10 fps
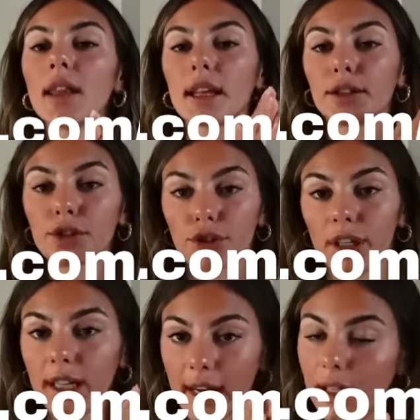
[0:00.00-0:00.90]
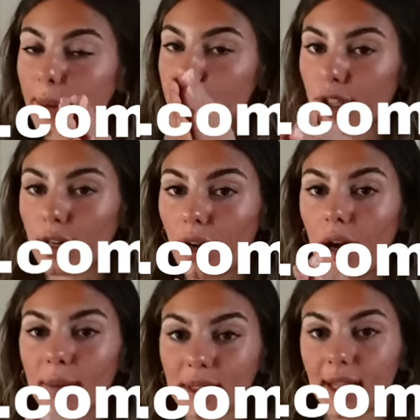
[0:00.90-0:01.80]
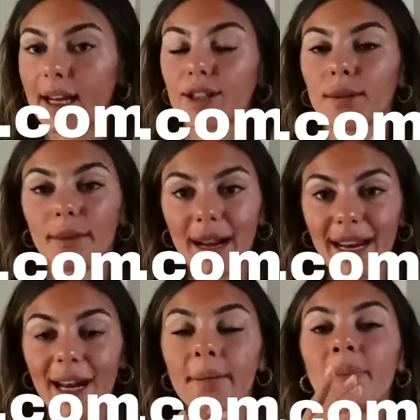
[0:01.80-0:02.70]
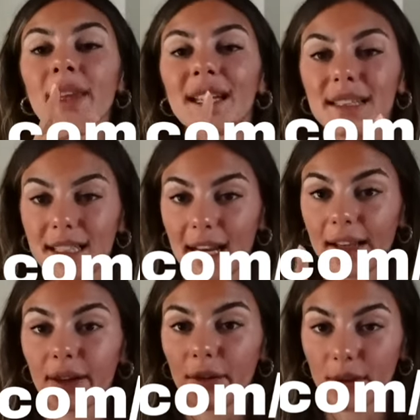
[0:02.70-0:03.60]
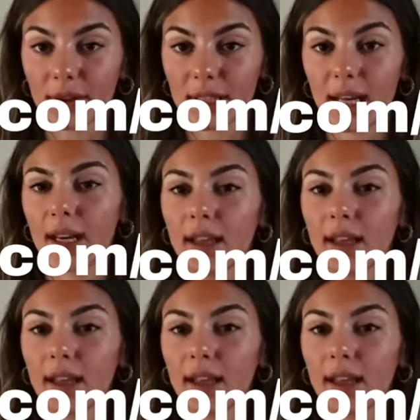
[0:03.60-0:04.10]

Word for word: That's drinkelement.com slash my name Taylor Olsen.